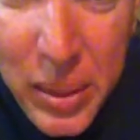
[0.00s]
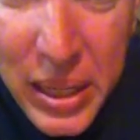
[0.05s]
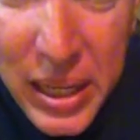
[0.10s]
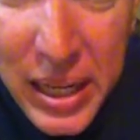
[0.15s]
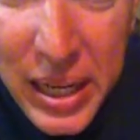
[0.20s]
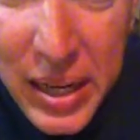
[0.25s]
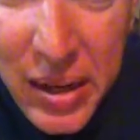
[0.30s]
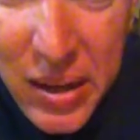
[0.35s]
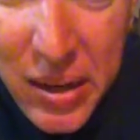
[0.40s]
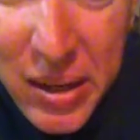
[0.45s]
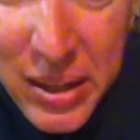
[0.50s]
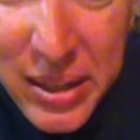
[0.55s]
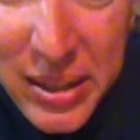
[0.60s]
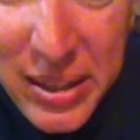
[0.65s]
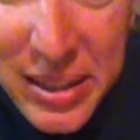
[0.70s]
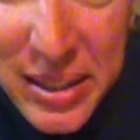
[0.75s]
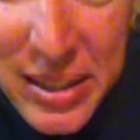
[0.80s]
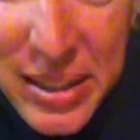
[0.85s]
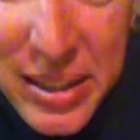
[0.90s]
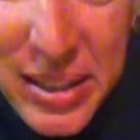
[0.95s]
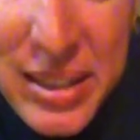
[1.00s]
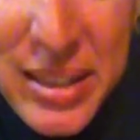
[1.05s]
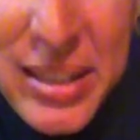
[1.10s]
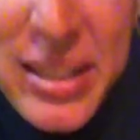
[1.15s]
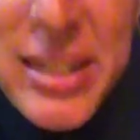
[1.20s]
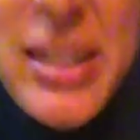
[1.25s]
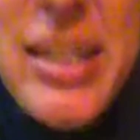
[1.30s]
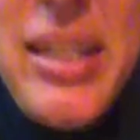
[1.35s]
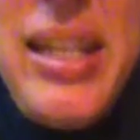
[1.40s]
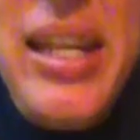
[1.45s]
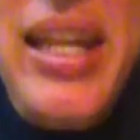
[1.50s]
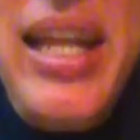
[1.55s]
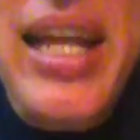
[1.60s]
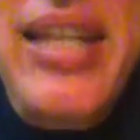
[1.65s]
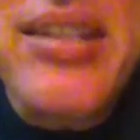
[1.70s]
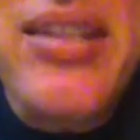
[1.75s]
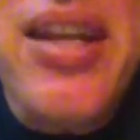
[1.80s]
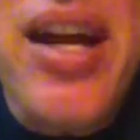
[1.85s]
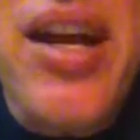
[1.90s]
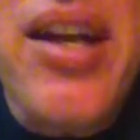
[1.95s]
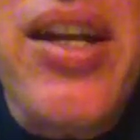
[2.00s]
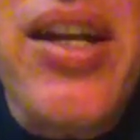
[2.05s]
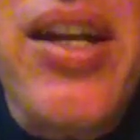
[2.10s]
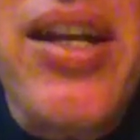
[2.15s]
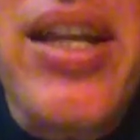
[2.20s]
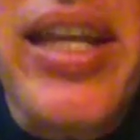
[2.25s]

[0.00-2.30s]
in there, that that's not going to